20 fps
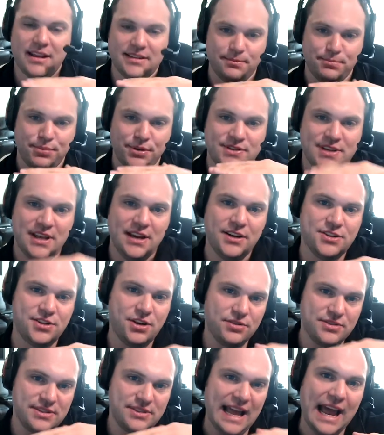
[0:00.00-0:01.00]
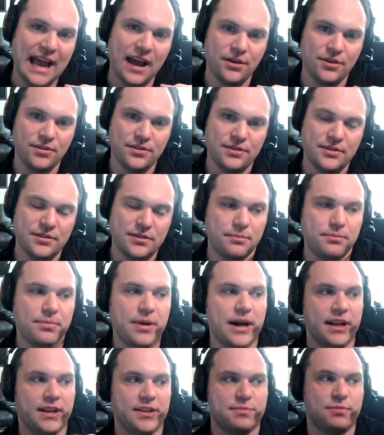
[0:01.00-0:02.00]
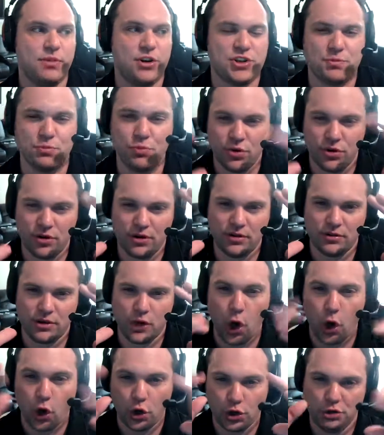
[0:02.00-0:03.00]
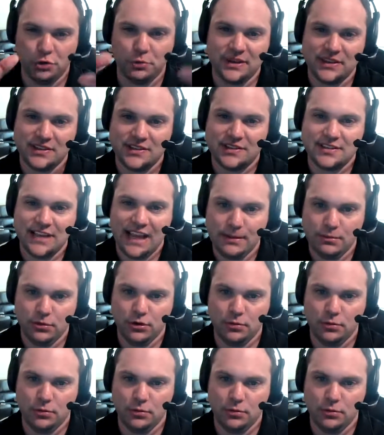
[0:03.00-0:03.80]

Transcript: a percentage goes down, but mm-hmm. it's much more arguably stable